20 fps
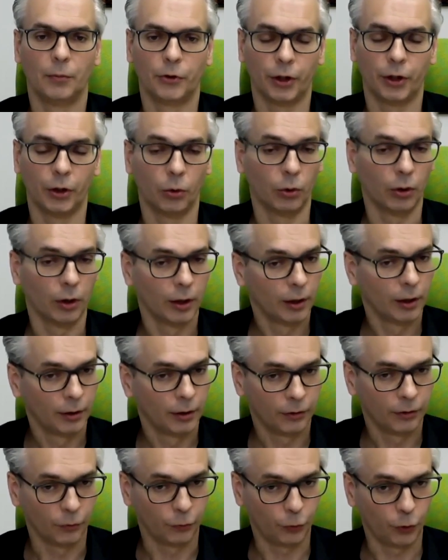So
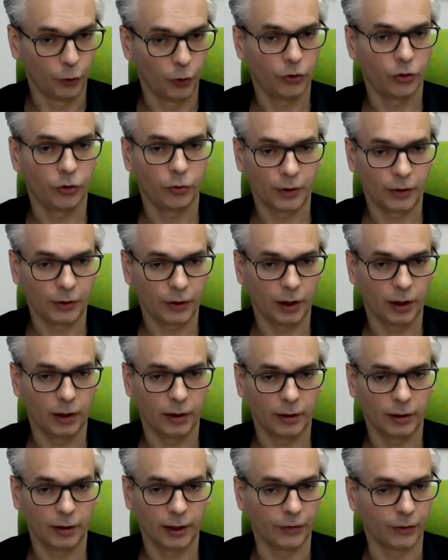the first
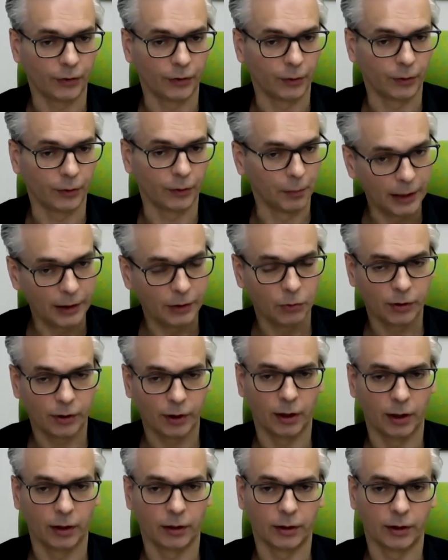result and the main
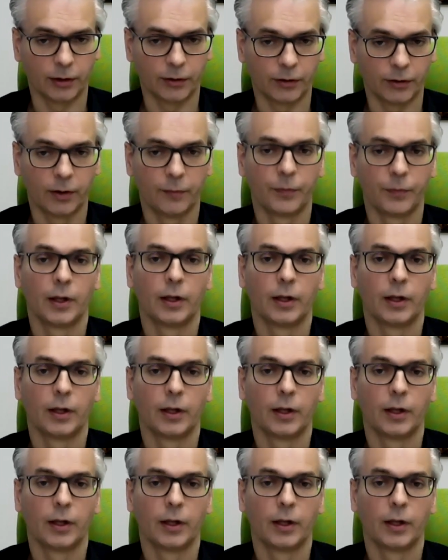result is